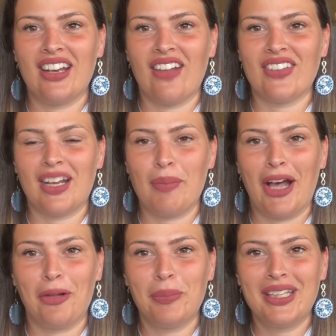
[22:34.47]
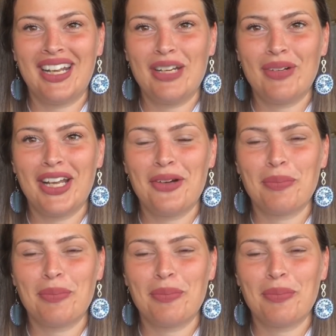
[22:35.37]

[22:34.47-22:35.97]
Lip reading: Not that I'm helping anyone out,